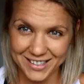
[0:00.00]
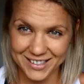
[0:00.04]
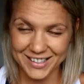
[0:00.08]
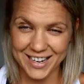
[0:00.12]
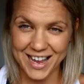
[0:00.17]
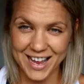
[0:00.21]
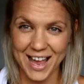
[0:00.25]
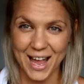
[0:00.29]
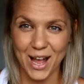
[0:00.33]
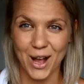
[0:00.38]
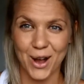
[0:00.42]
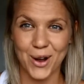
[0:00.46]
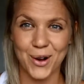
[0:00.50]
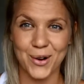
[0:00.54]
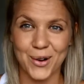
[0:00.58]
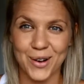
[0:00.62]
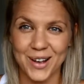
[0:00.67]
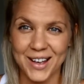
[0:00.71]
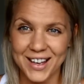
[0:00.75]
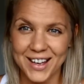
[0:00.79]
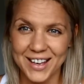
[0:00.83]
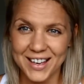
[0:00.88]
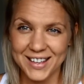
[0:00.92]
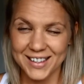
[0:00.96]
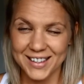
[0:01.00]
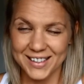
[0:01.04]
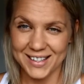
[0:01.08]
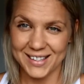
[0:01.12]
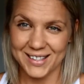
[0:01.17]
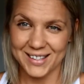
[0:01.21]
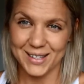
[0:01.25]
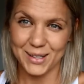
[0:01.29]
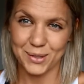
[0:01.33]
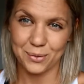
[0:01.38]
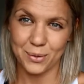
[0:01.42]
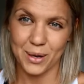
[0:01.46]
Now,
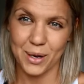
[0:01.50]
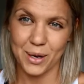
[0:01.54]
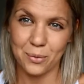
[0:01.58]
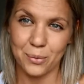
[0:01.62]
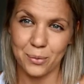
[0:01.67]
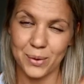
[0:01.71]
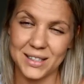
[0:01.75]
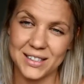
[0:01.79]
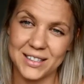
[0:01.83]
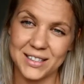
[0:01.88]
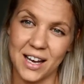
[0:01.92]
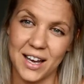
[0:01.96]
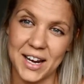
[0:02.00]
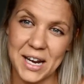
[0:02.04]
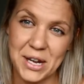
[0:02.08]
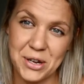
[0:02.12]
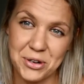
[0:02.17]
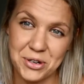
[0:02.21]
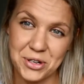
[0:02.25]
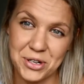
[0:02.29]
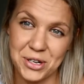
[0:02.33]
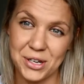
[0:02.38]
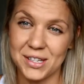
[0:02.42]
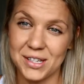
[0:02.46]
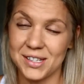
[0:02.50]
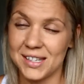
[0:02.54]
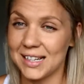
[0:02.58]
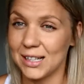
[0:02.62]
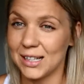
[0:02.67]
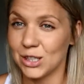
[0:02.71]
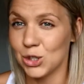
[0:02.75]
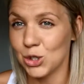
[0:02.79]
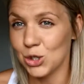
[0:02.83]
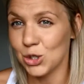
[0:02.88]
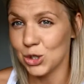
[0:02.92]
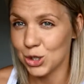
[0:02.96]
this is when we start
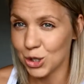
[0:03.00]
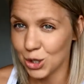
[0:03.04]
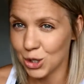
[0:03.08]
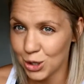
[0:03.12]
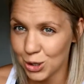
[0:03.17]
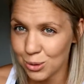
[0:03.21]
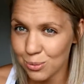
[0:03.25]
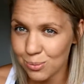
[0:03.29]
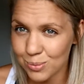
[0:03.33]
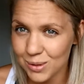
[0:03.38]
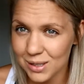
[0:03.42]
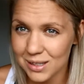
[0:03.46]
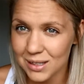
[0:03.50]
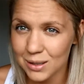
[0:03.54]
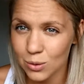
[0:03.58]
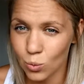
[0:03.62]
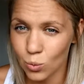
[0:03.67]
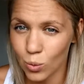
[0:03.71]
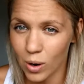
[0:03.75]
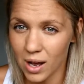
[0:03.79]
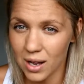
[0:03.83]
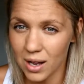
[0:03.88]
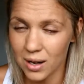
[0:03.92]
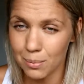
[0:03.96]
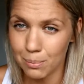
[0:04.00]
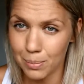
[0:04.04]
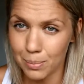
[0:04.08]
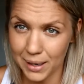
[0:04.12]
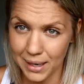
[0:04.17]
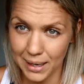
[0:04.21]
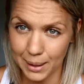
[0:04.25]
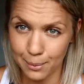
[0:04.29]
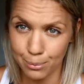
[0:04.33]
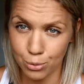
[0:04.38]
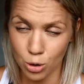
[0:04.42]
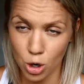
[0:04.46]
introducing two terms, one
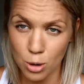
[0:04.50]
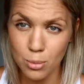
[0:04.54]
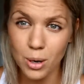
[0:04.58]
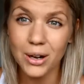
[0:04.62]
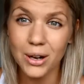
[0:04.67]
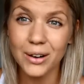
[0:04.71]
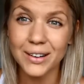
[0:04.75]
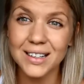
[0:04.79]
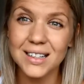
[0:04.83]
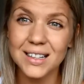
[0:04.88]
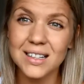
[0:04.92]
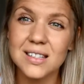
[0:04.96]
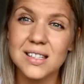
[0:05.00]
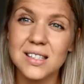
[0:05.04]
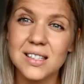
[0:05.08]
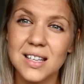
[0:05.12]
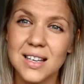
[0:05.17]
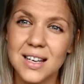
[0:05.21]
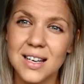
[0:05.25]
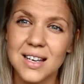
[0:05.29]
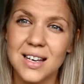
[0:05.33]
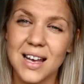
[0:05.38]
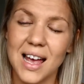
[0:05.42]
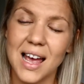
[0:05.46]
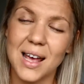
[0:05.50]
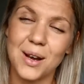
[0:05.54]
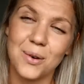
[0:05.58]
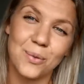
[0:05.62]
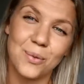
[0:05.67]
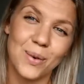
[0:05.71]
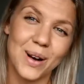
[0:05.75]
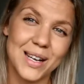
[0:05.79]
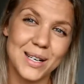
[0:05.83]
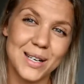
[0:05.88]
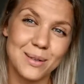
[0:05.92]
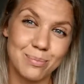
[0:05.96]
being probiotics and
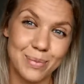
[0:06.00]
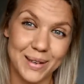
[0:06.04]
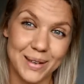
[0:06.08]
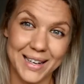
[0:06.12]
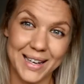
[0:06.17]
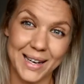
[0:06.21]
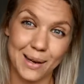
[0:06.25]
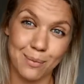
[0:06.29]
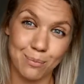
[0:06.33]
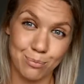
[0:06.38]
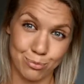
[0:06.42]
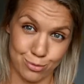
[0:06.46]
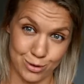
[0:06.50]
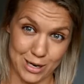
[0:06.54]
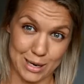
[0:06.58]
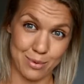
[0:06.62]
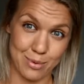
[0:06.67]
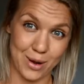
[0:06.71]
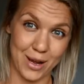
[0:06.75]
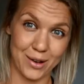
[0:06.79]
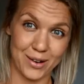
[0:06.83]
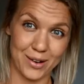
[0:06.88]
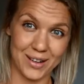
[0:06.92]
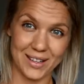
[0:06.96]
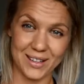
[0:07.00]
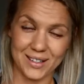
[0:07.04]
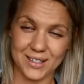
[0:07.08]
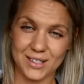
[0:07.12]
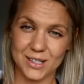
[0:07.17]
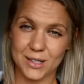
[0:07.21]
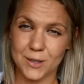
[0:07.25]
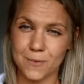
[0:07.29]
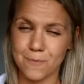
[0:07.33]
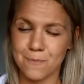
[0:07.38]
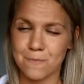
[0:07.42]
one being prebiotics.